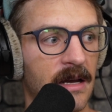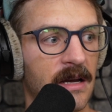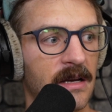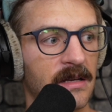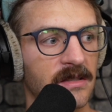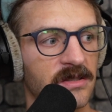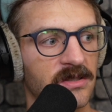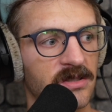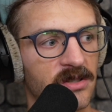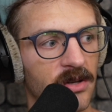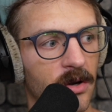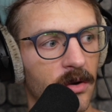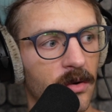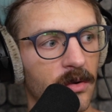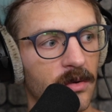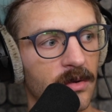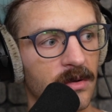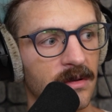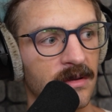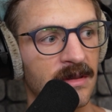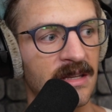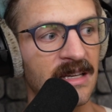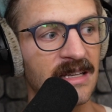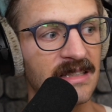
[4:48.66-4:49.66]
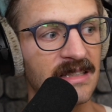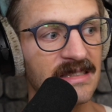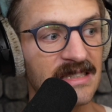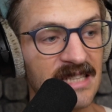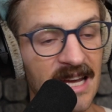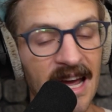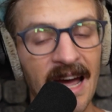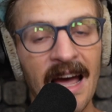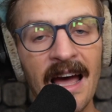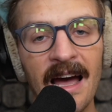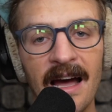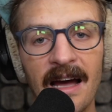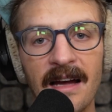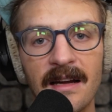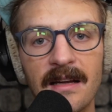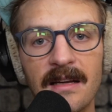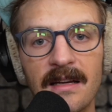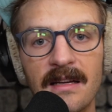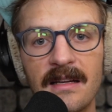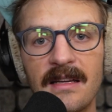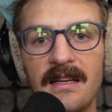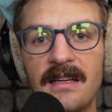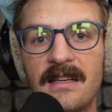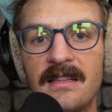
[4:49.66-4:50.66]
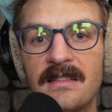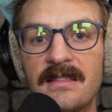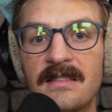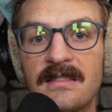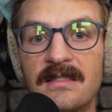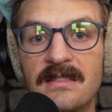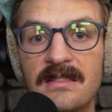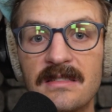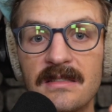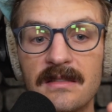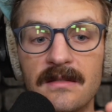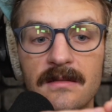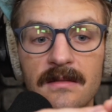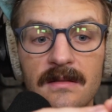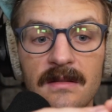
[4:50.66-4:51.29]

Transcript: So the attack is